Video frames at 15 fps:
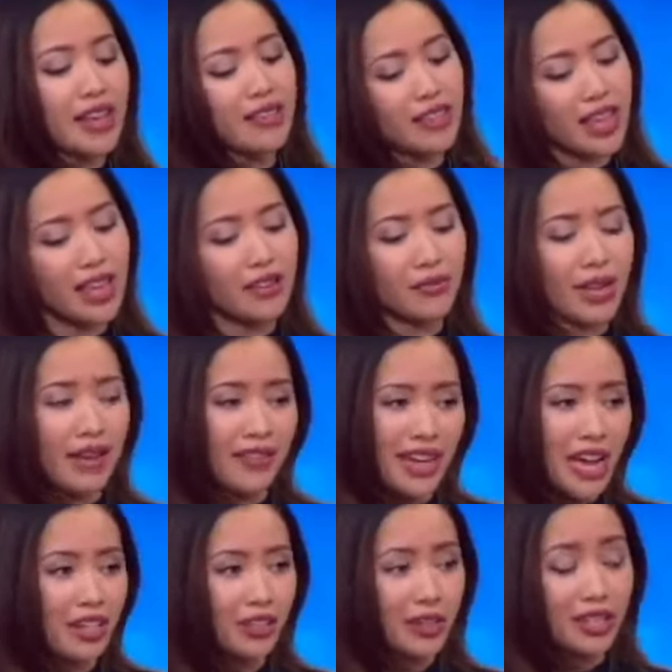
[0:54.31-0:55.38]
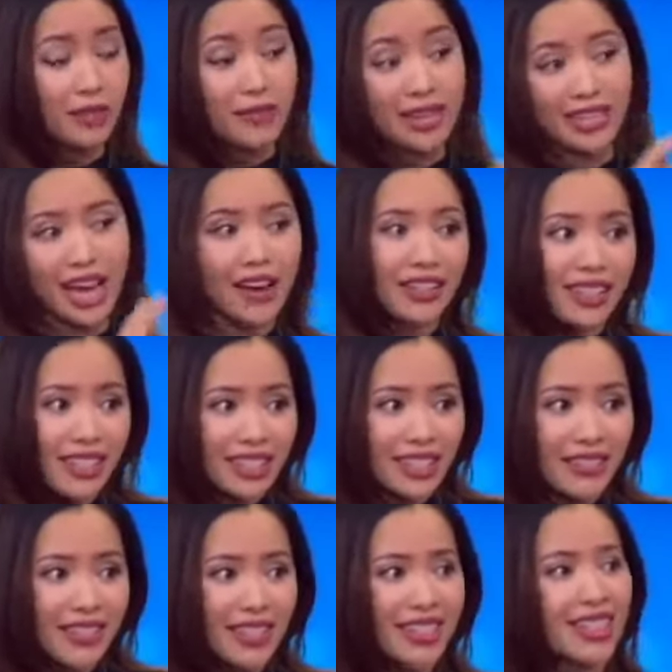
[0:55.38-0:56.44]
And then we have an algorithm that calculates
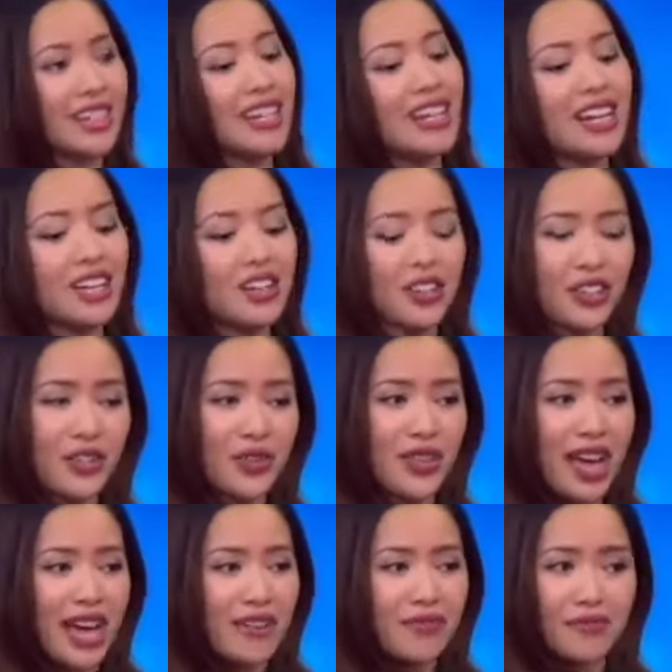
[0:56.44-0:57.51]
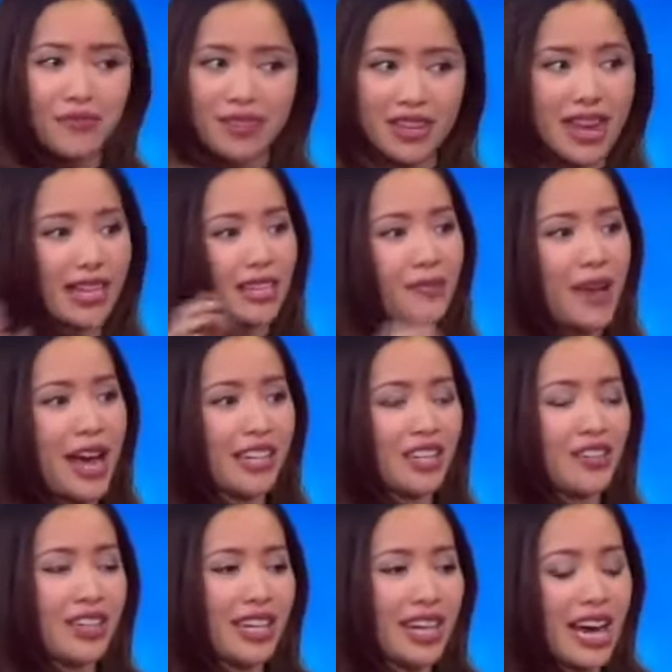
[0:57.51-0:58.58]
everything so that the next bag that
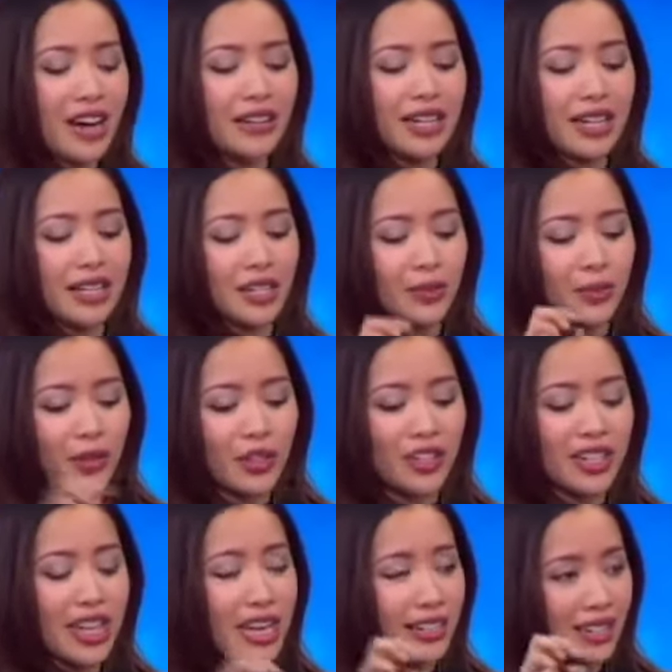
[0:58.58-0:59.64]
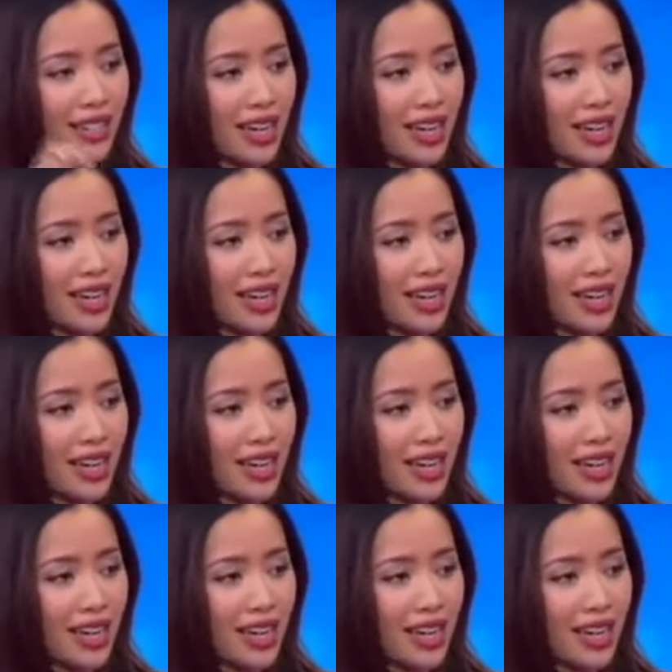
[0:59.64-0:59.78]
you get out, it is personalized and